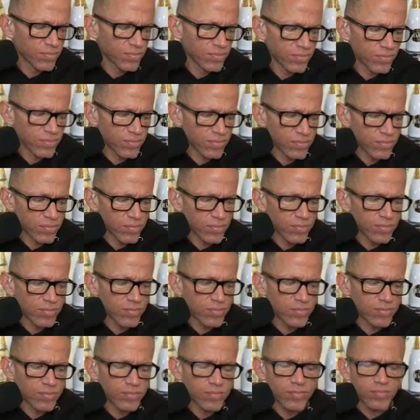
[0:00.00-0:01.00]

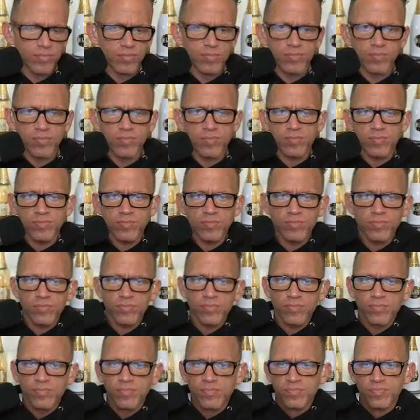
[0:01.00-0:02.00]

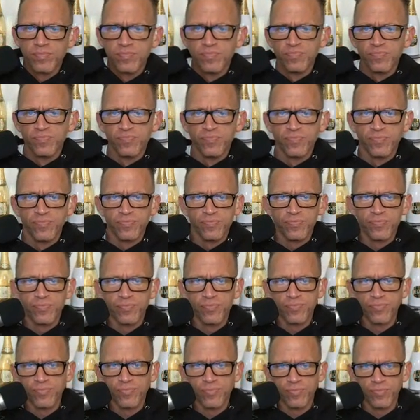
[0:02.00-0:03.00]

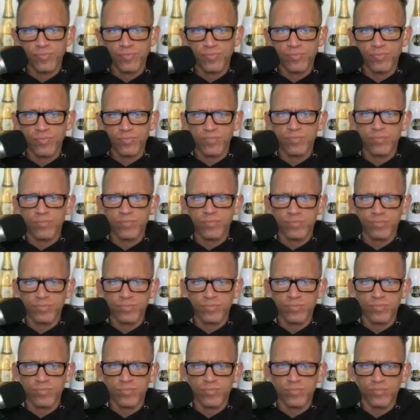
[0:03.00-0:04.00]

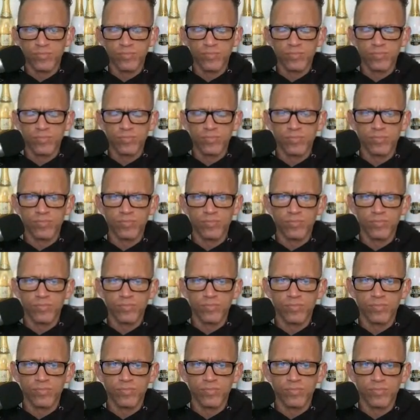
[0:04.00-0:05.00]

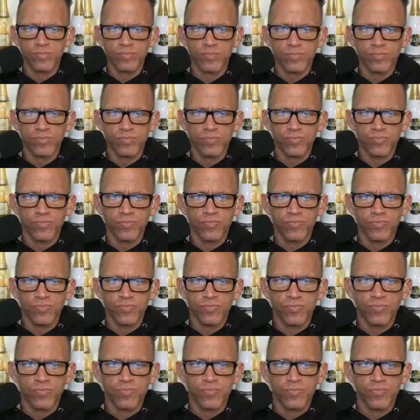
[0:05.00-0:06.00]

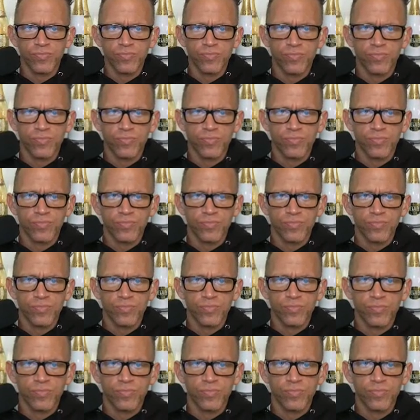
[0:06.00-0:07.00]

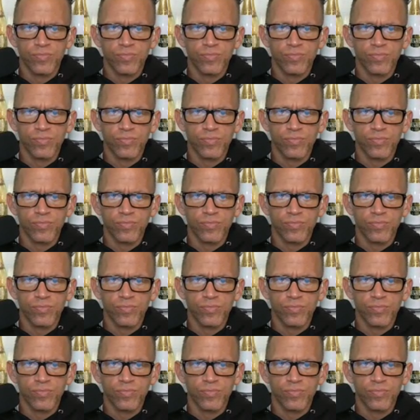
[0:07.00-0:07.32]
The person shown says nothing.